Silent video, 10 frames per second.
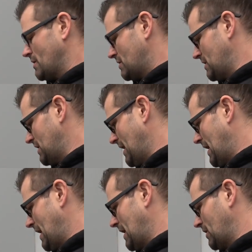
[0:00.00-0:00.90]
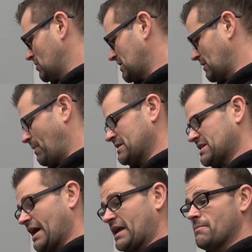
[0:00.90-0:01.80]
Looks like the pins
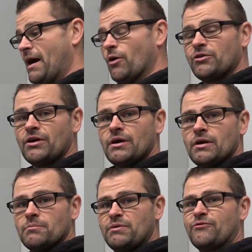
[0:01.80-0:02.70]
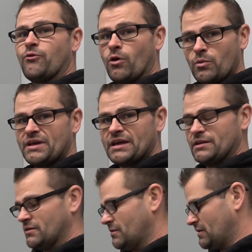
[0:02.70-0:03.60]
got to come out before we
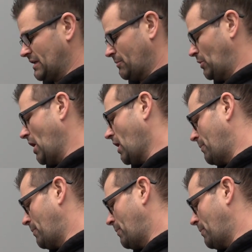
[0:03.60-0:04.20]
can get the block